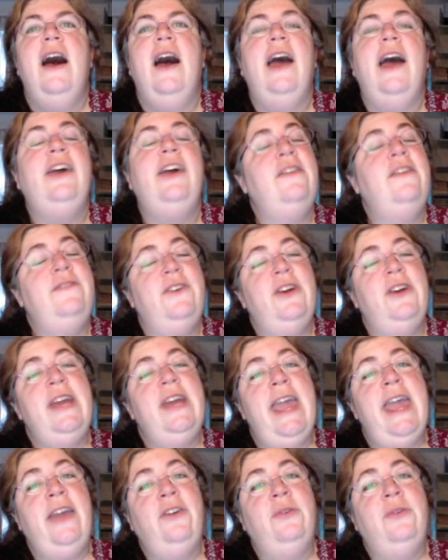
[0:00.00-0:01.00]
I got very
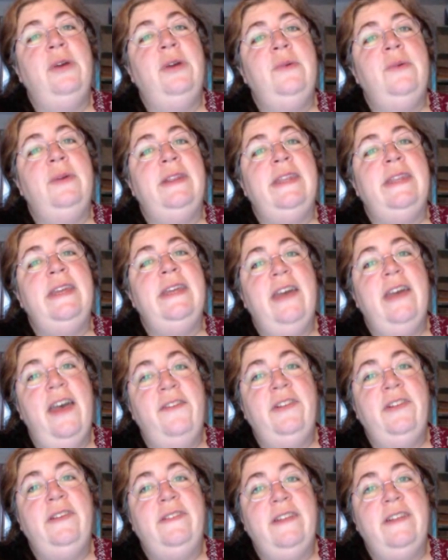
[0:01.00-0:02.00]
angry with the
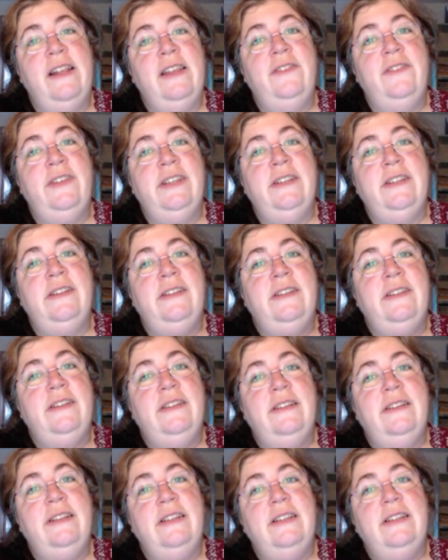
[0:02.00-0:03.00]
Kevin Sullivan
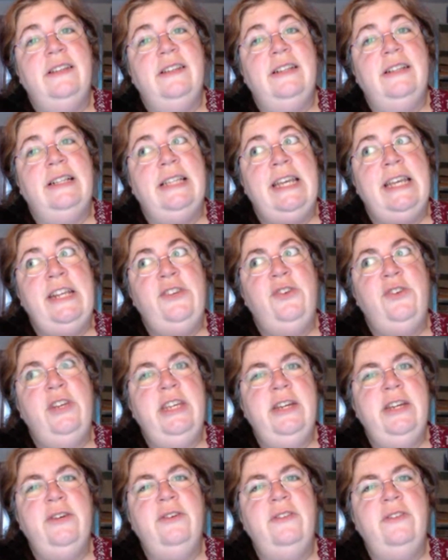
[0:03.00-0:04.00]
later
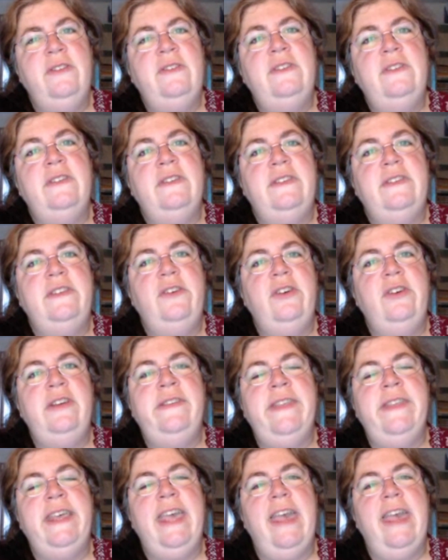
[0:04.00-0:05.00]
years
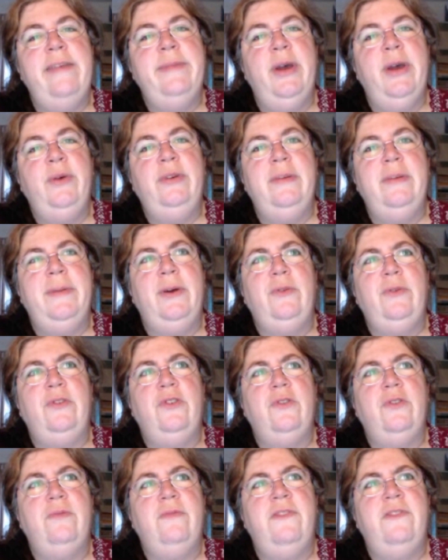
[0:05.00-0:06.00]
series that came out about
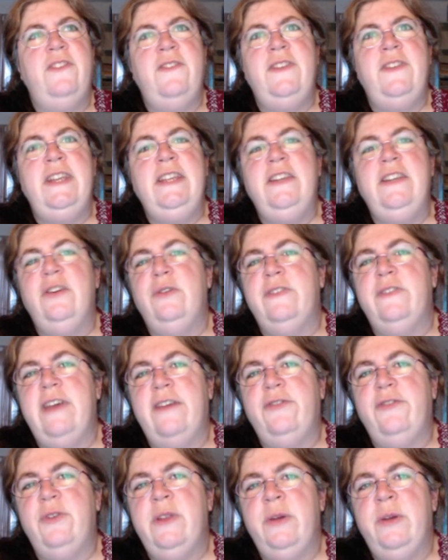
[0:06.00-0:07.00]
15 years
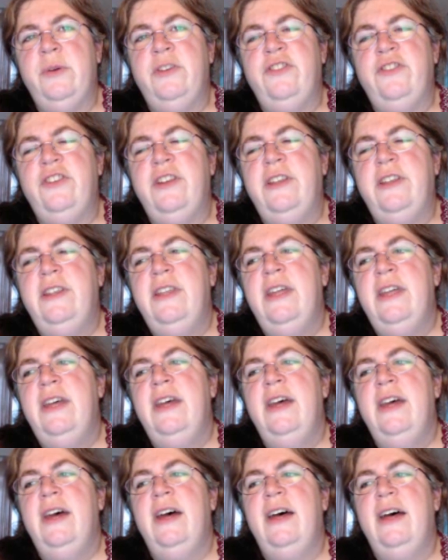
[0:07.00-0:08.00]
after the original,
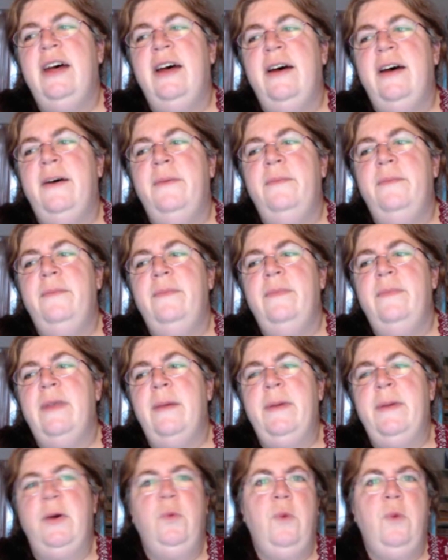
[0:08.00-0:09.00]

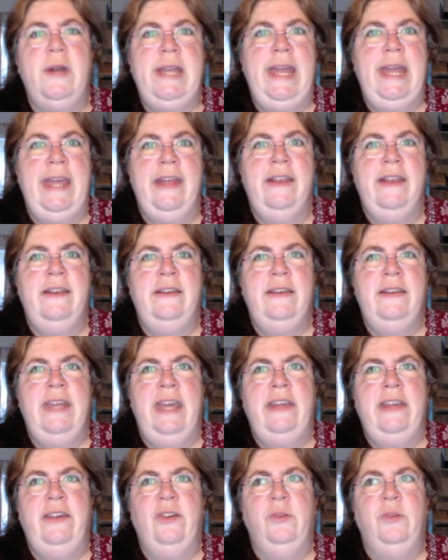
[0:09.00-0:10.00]
about what Anne
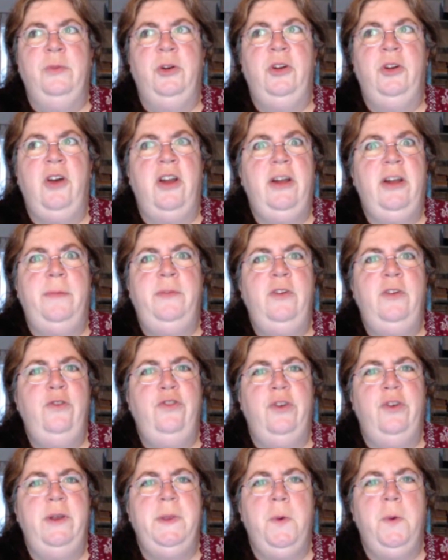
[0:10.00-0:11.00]
and Gilbert got up to
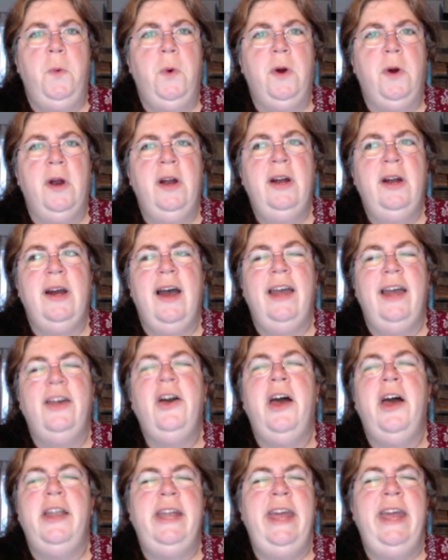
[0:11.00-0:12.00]
during the war. I
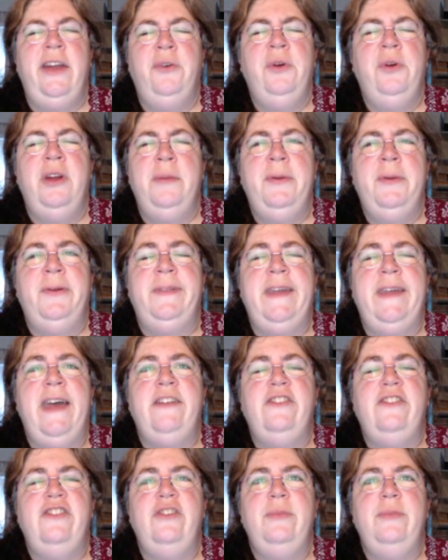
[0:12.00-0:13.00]
got angry about
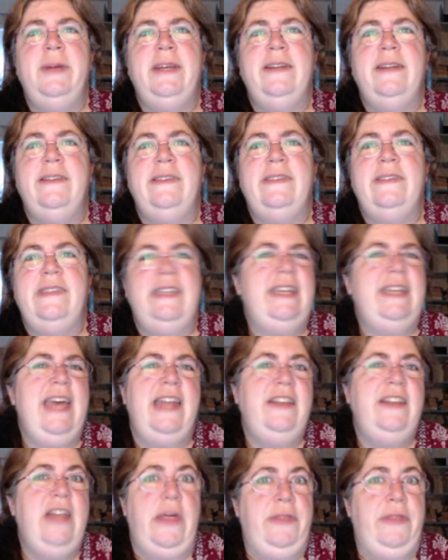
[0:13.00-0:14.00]
that too, because that
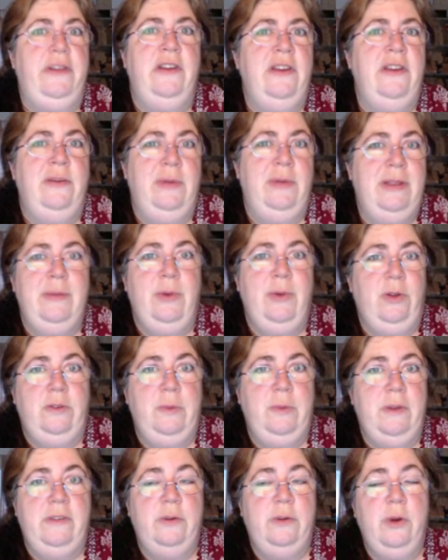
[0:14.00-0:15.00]
had nothing to do with the books
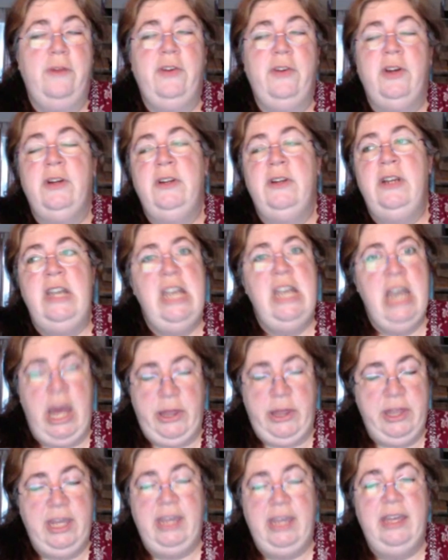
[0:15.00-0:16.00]
whatsoever.
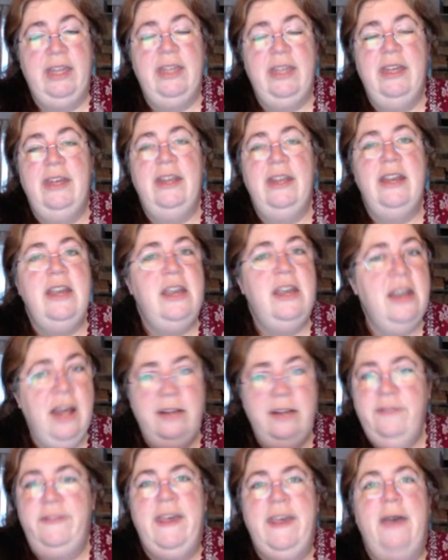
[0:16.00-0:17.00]
Nothing.
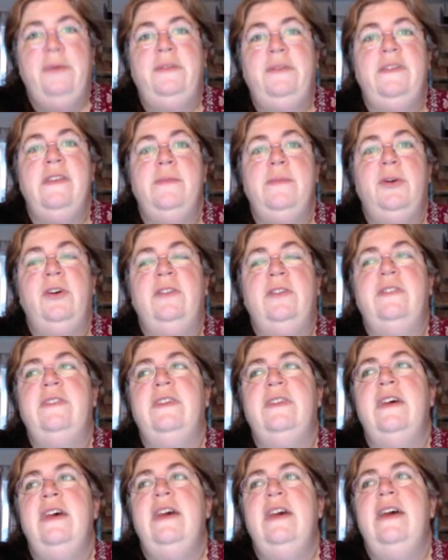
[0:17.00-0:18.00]
None of that was in the books.
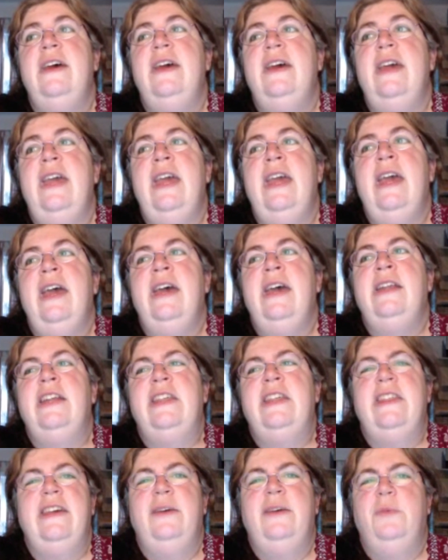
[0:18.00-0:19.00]
And
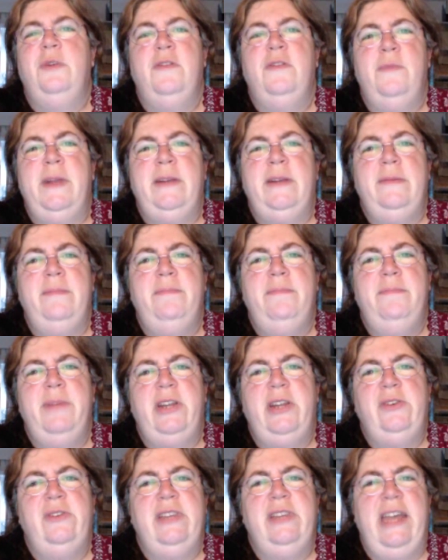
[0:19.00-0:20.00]
I think it would have been
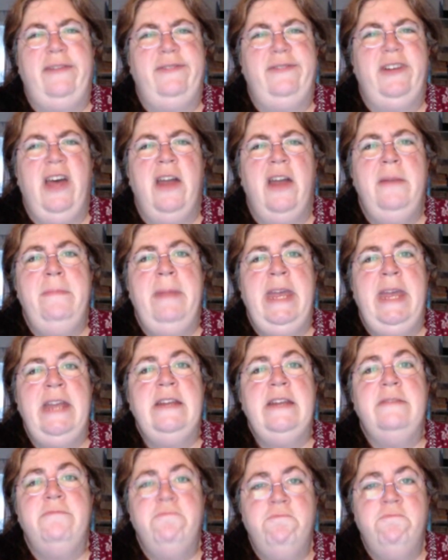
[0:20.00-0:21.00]
better left
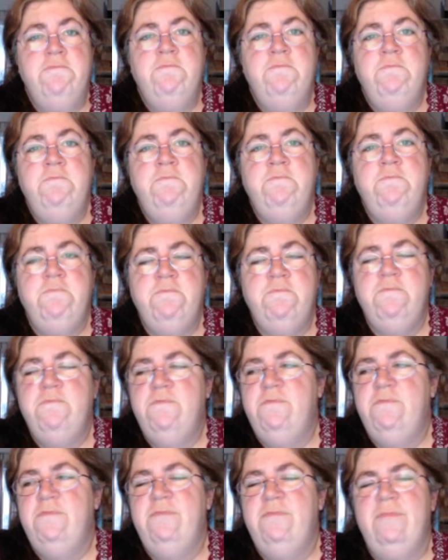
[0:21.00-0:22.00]
unmade.
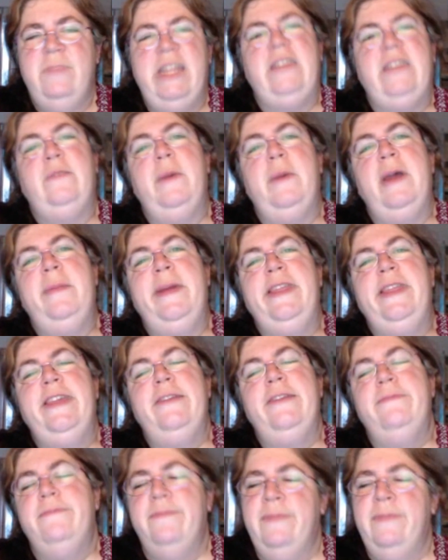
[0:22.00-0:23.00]
That's my
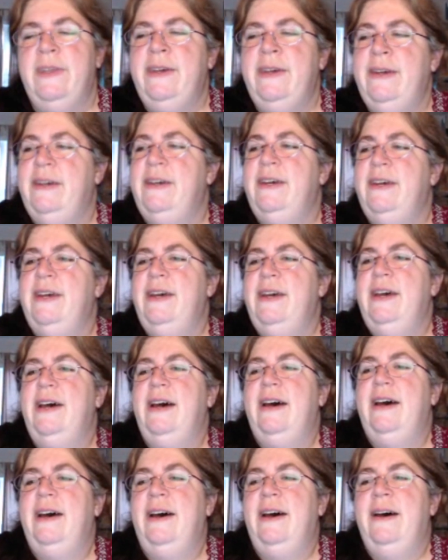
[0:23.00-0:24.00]
opinion.
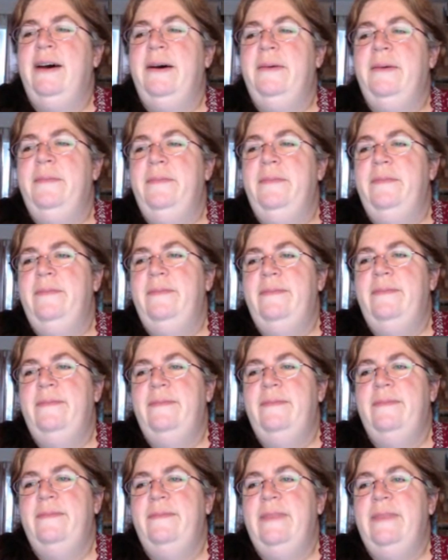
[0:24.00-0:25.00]
That,
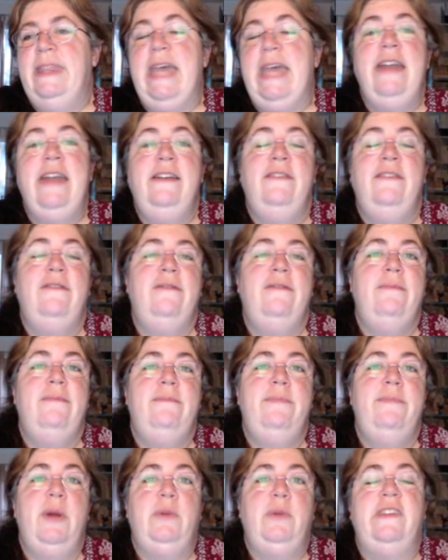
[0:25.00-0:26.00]

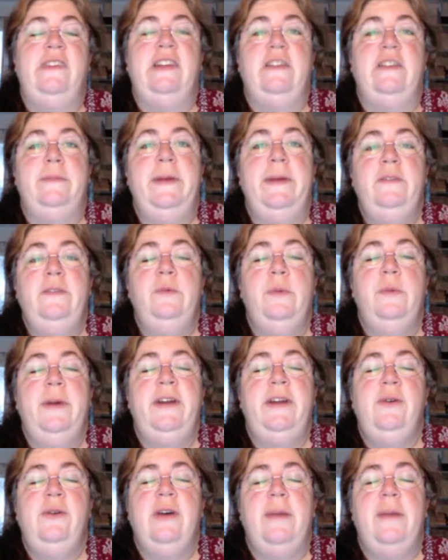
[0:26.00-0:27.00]
about $6 will
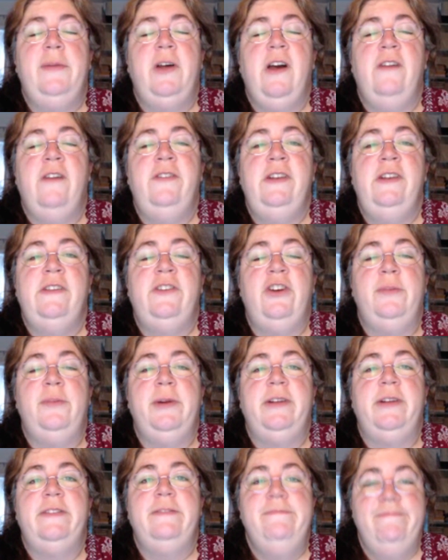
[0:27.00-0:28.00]
buy you a cup of coffee at
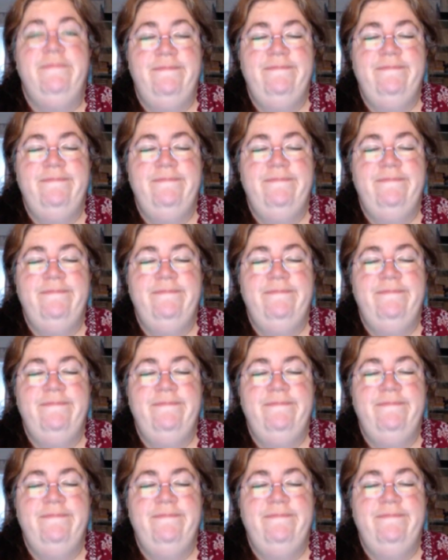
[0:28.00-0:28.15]
Starbucks.